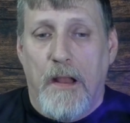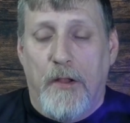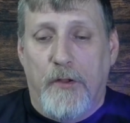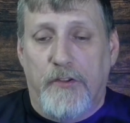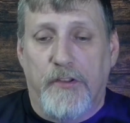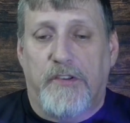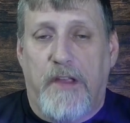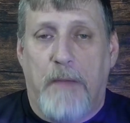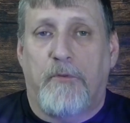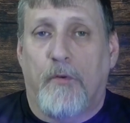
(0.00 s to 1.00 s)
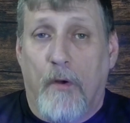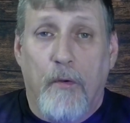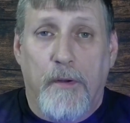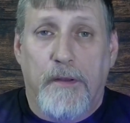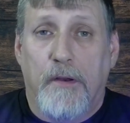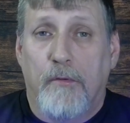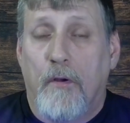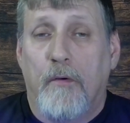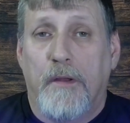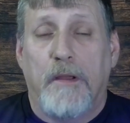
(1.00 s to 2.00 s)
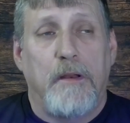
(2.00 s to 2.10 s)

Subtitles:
just kept growing and growing,